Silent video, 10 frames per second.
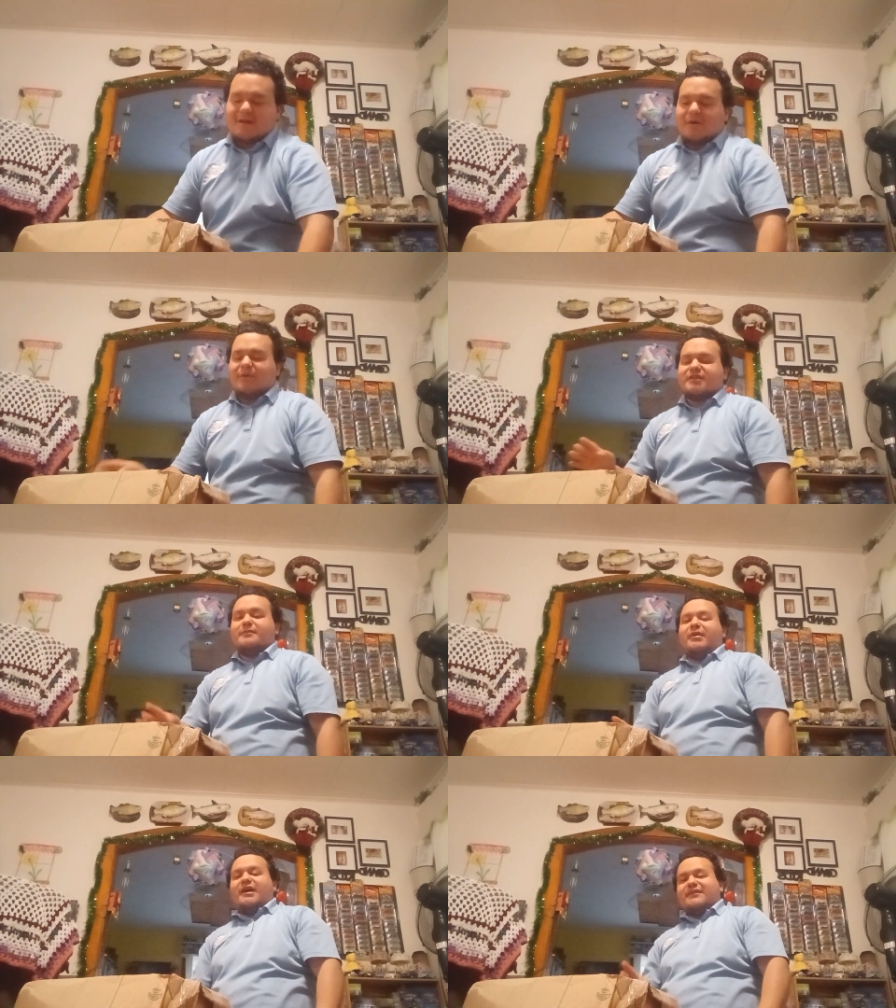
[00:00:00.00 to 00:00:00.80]
of what the
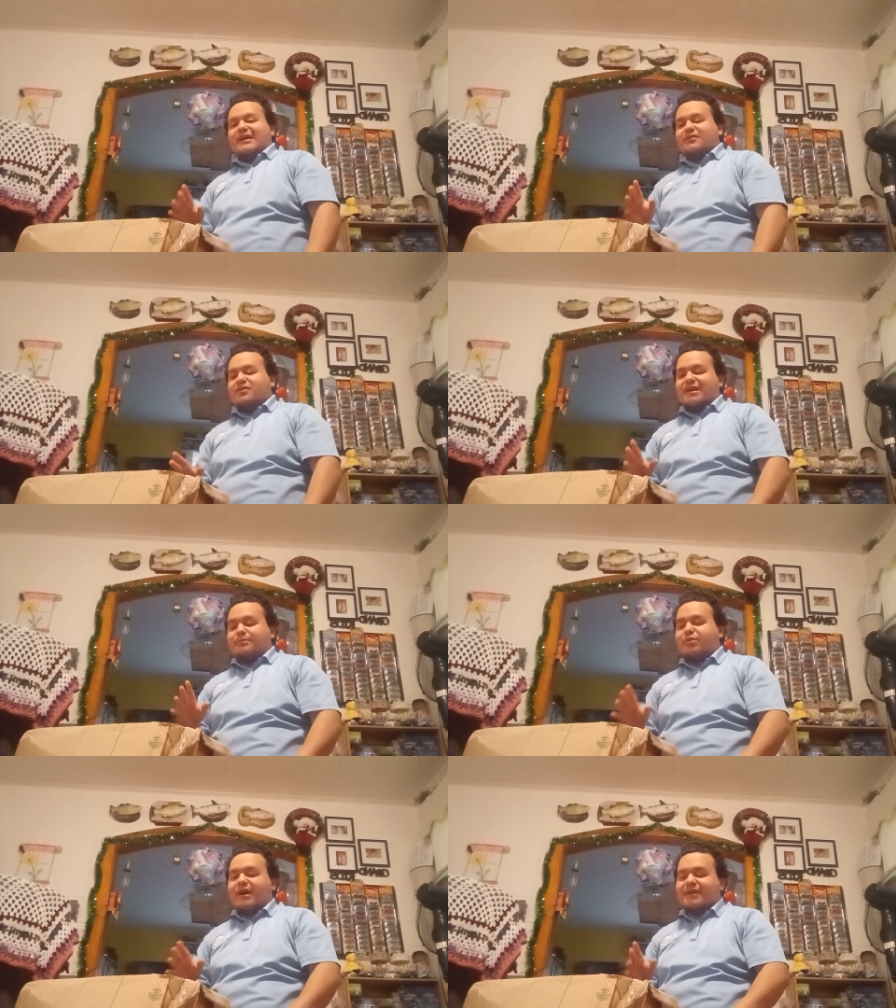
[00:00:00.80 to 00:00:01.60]
box had looked like
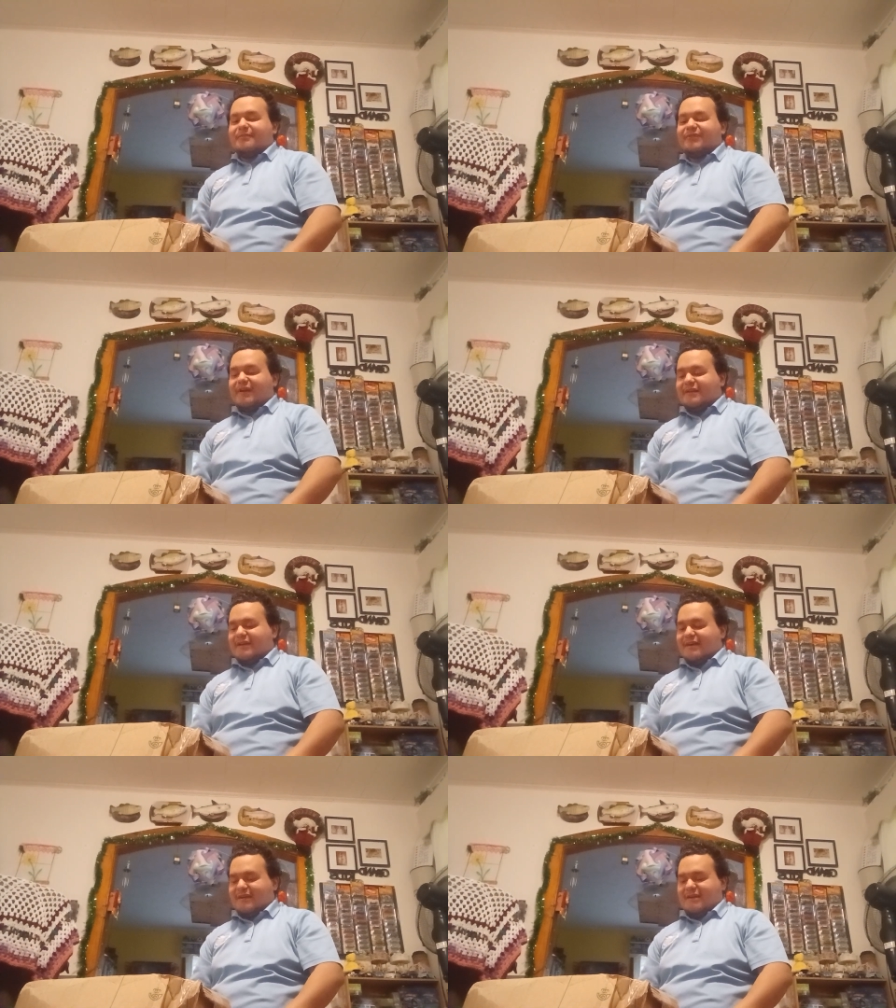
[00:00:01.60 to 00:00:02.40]
prior to him sending
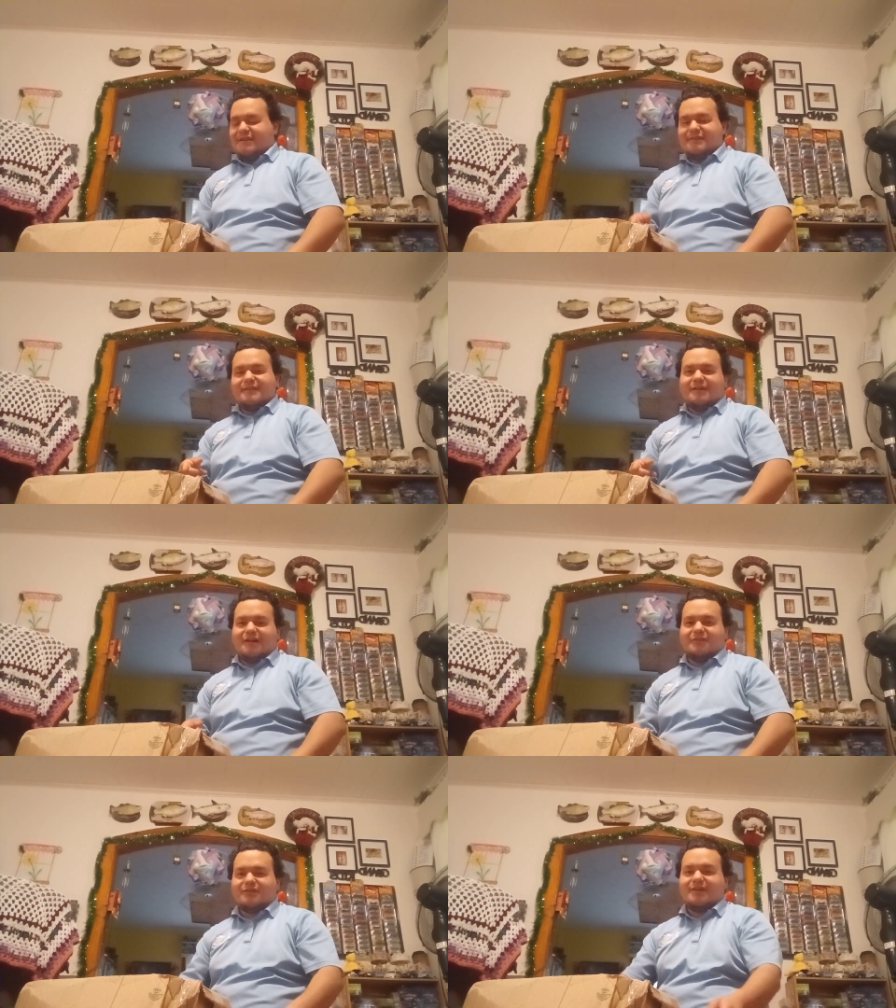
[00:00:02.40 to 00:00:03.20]
it, and it did
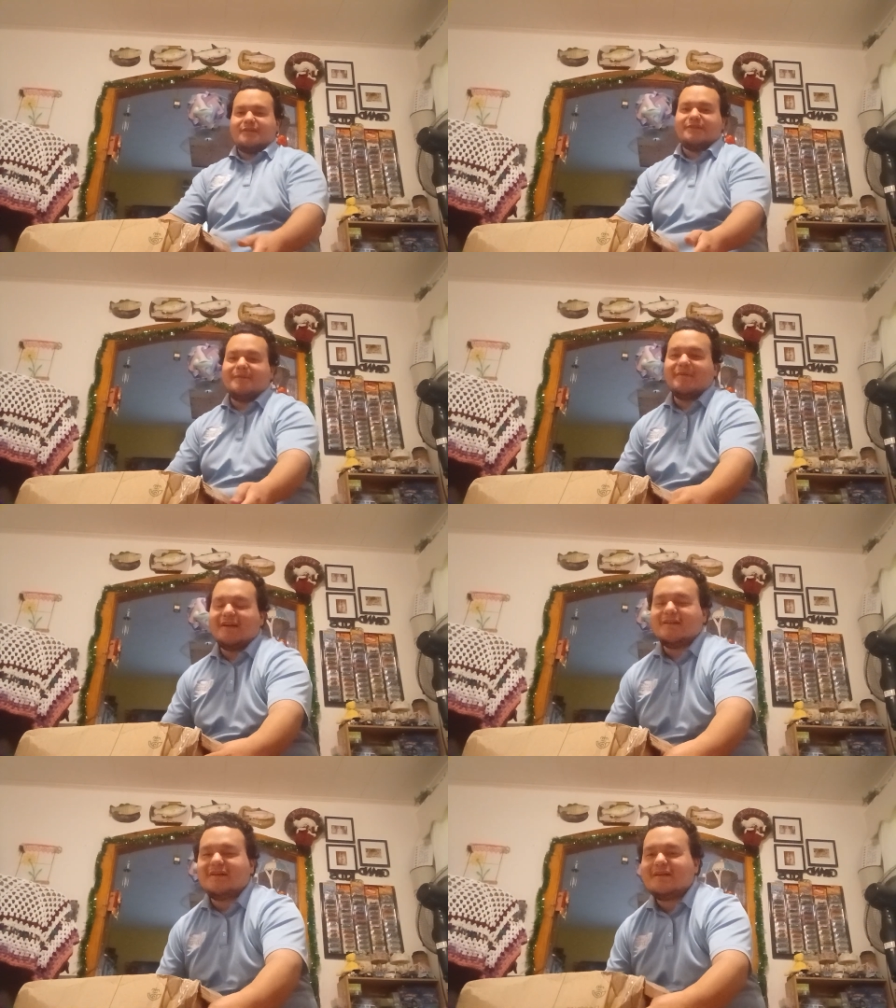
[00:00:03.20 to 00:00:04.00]
not look like this. I mean,